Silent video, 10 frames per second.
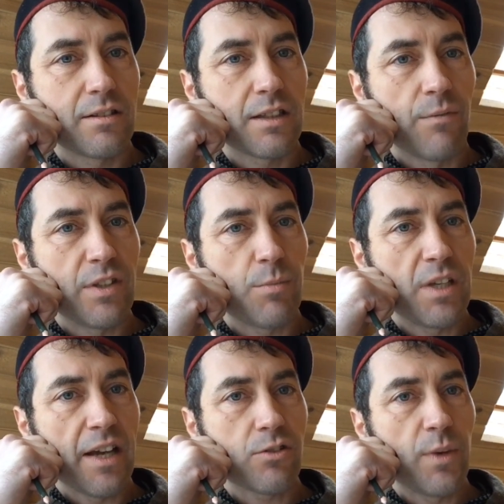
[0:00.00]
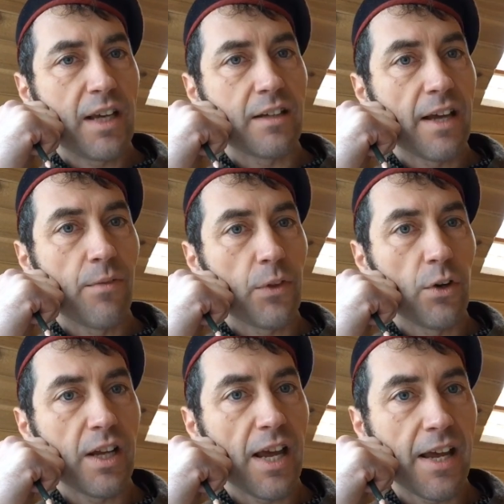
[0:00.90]
come visit me next week at
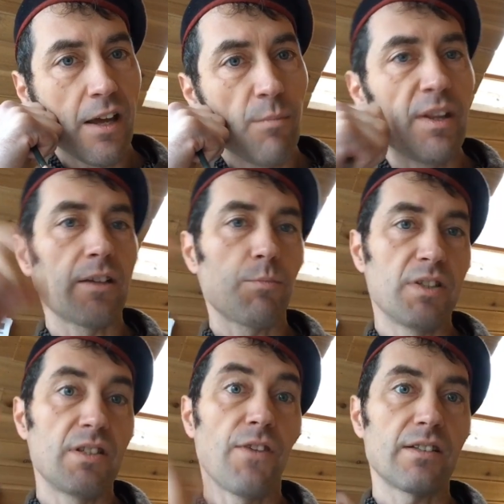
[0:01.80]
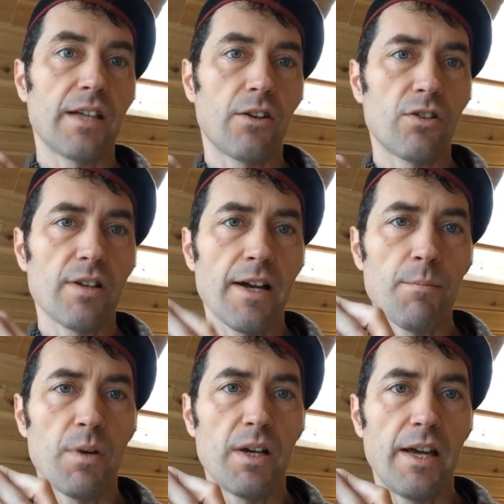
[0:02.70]
10:30 a.m. That's Pacific Standard
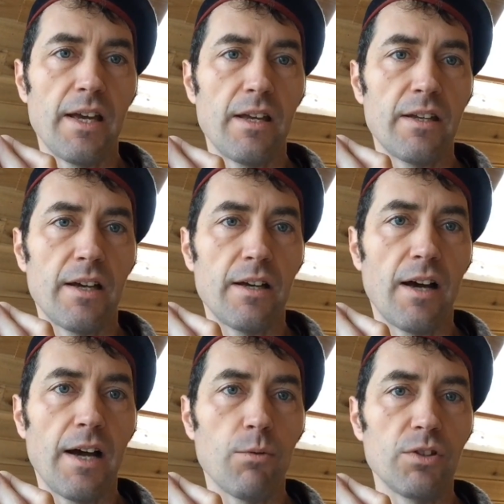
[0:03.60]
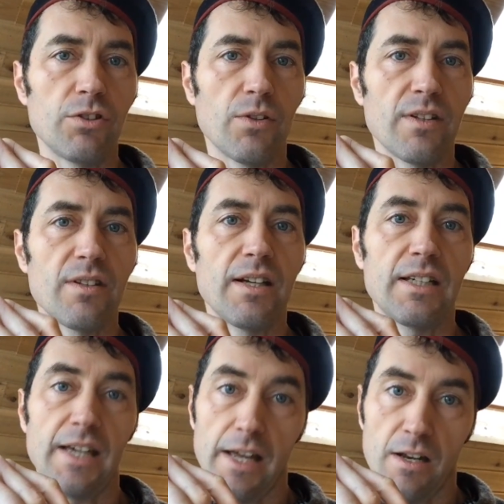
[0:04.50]
Time, and I will do this
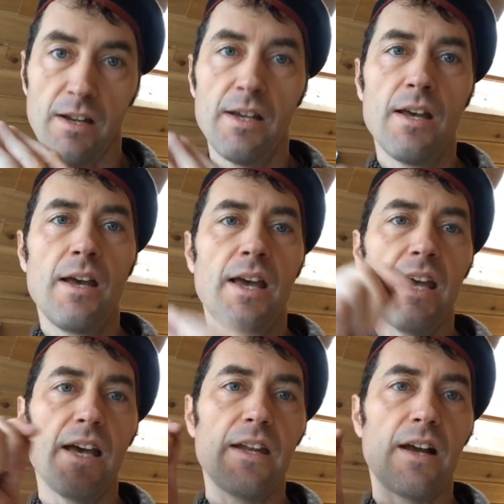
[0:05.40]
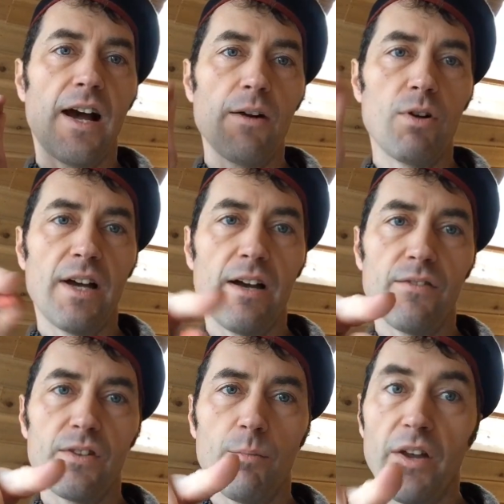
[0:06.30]
again. And I will have
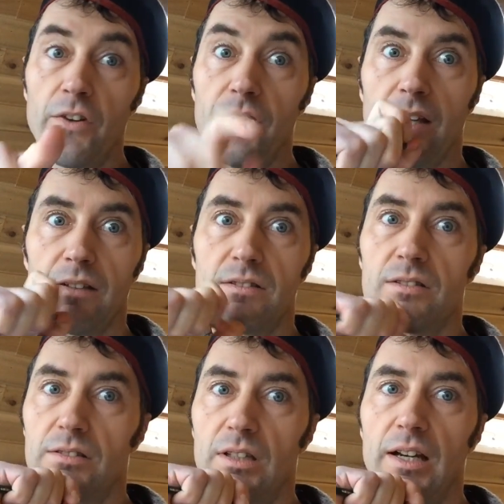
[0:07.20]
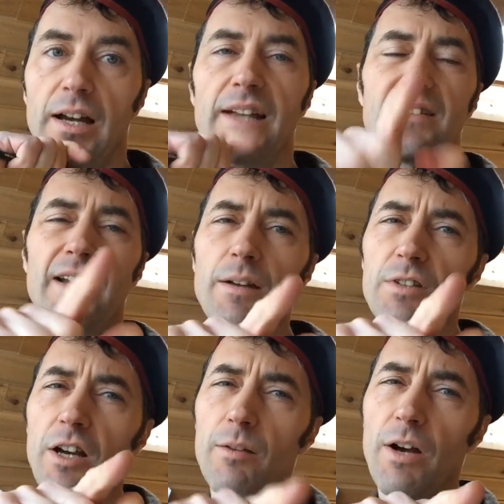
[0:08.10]
some other things. I said I'd
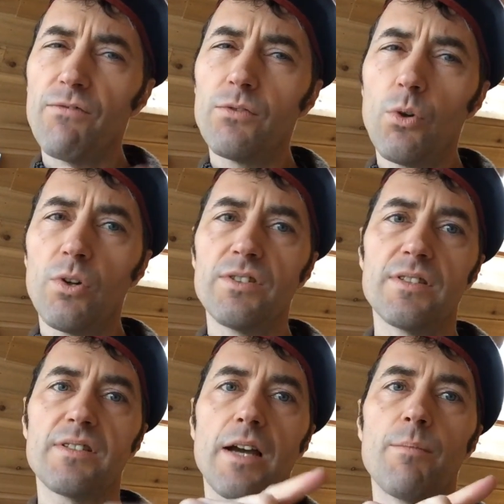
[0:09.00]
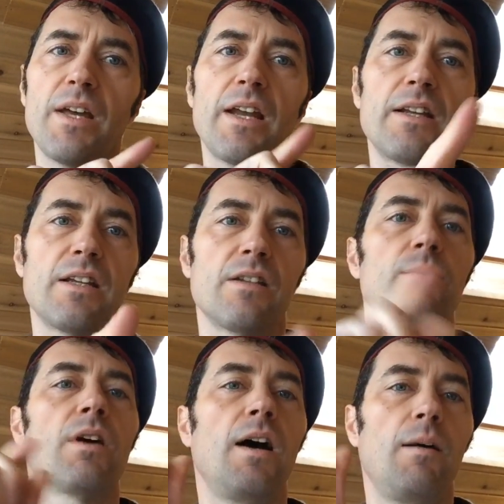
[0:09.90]
talk about floors this time, and I didn't.
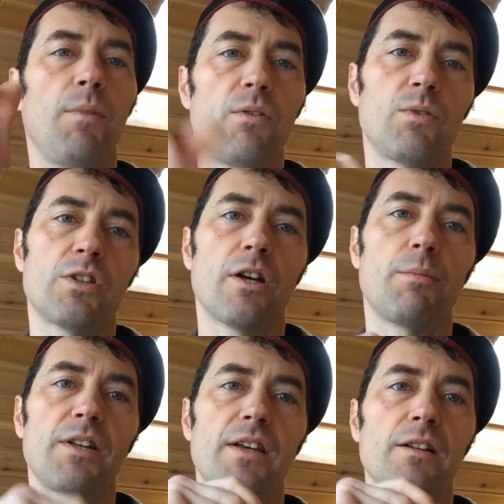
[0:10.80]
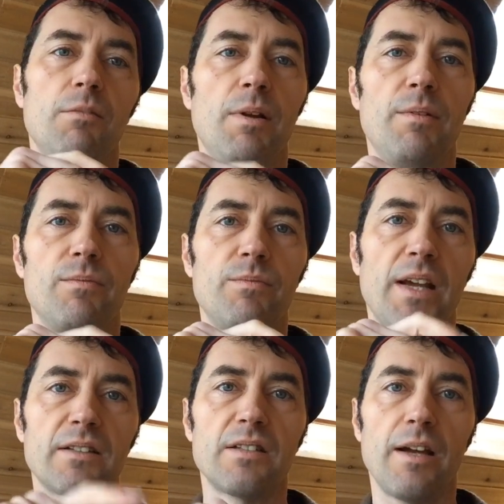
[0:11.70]
We'll talk about that a little bit
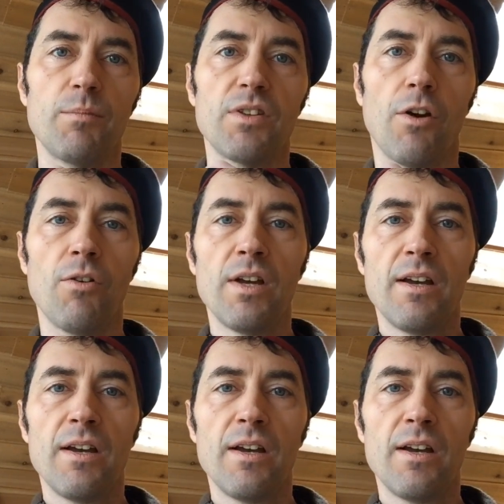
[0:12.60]
next time. So